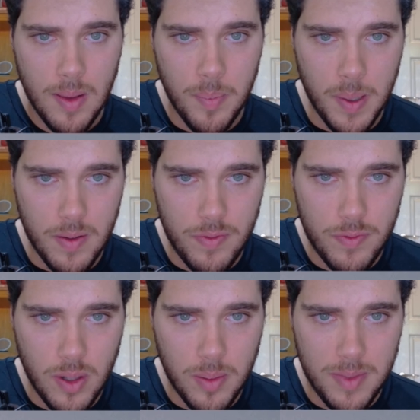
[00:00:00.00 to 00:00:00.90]
but
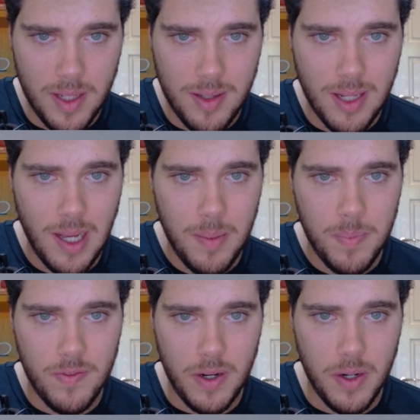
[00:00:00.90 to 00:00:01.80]
from the type
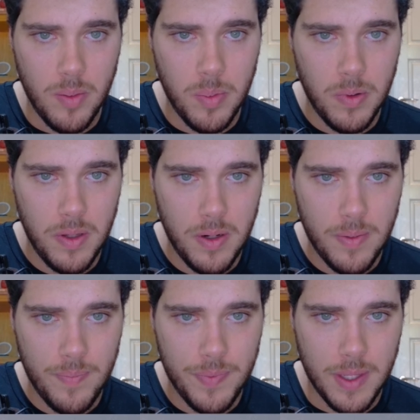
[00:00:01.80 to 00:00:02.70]
variable here,